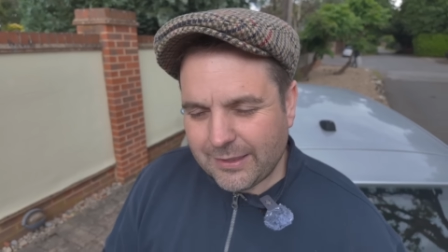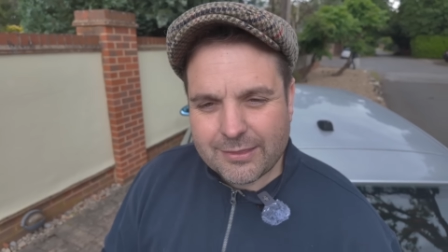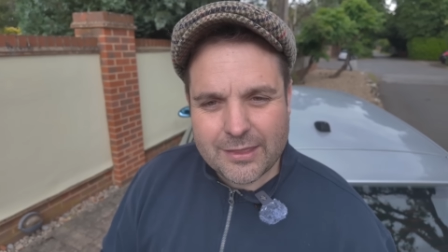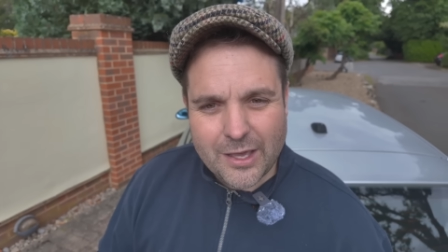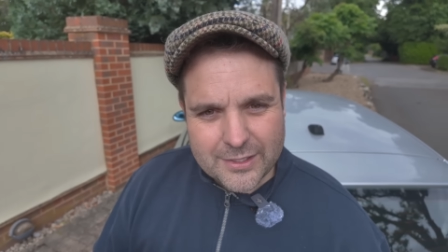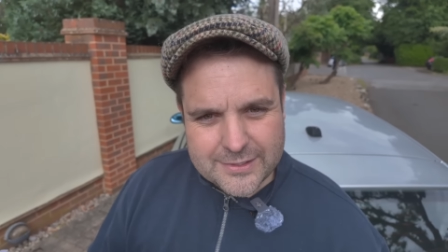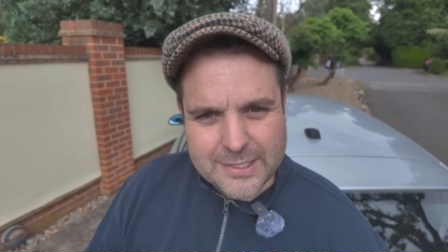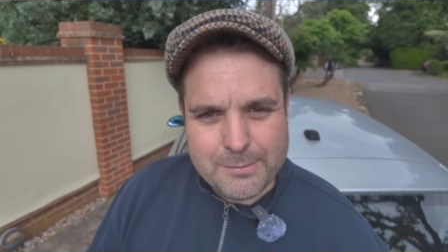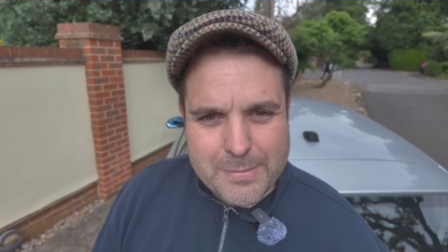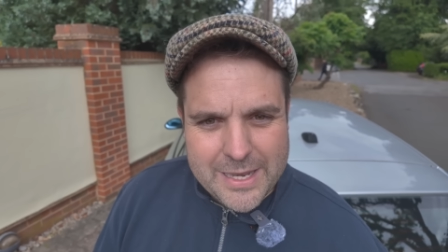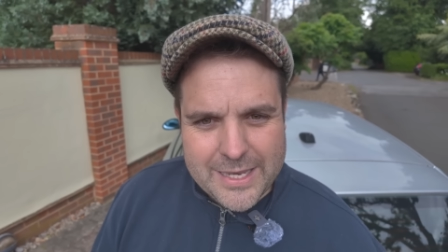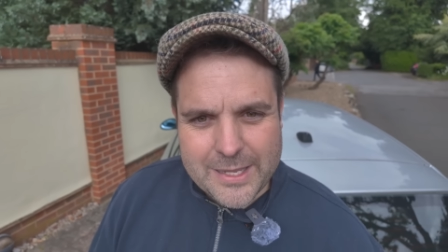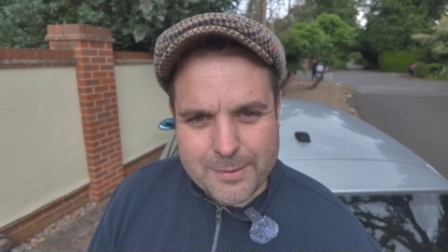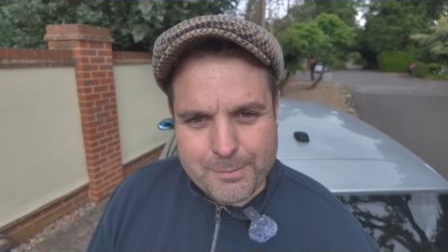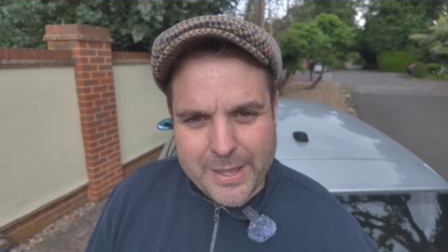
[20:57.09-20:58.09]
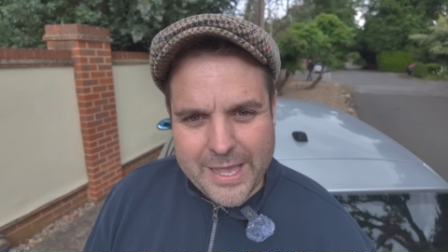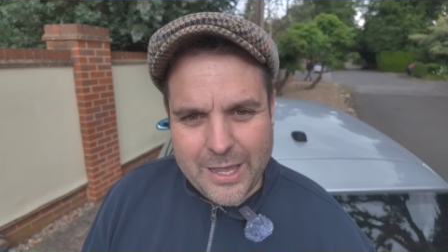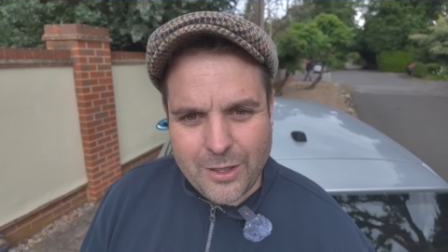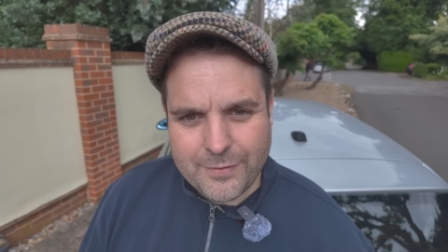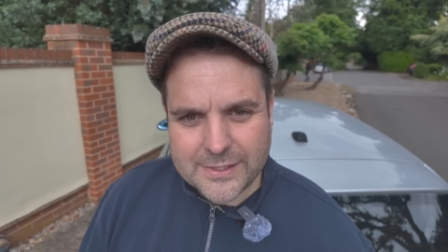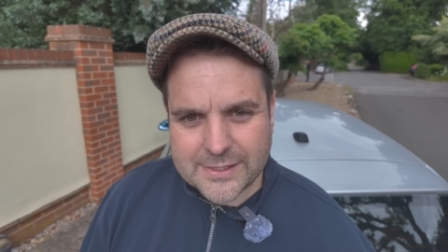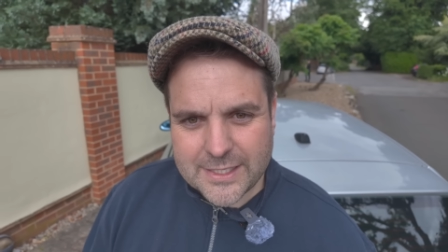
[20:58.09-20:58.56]
30 million
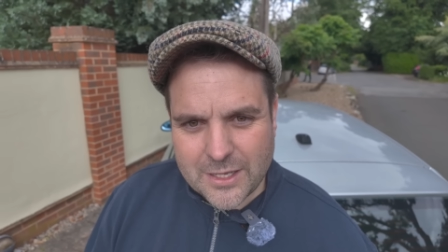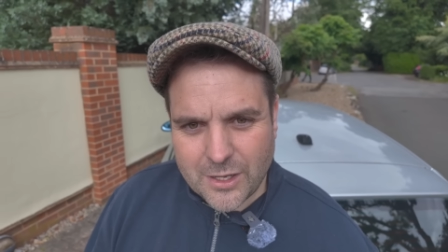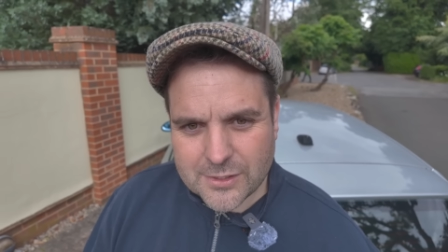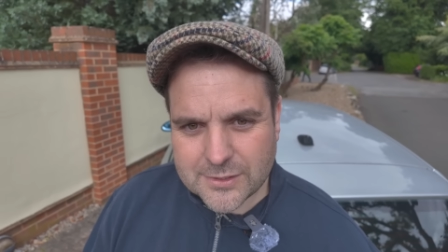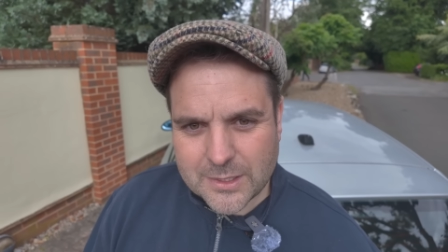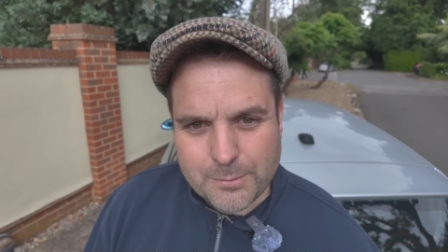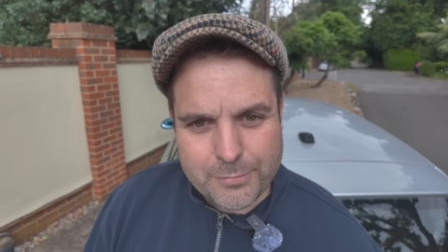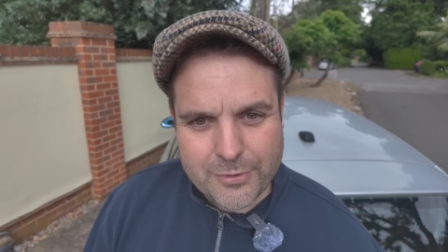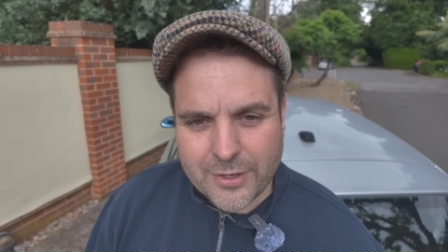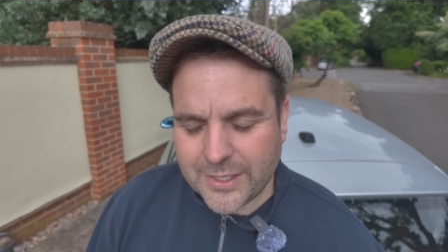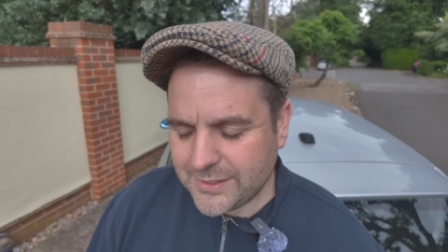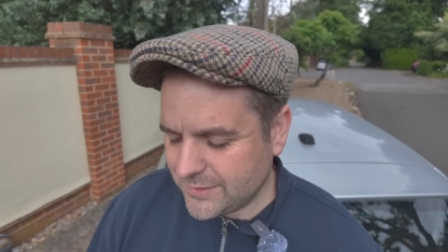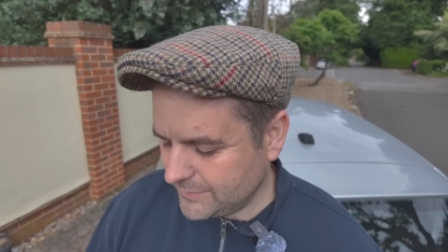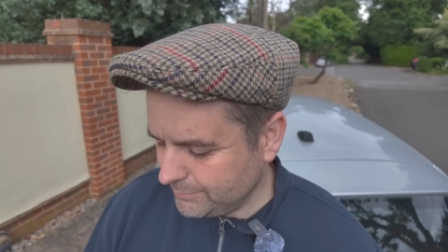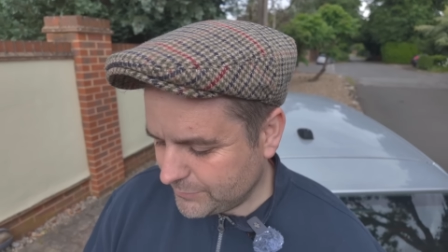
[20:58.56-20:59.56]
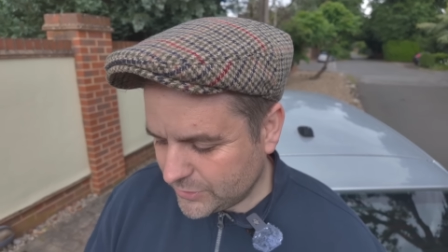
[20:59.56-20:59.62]
pound is the asking price.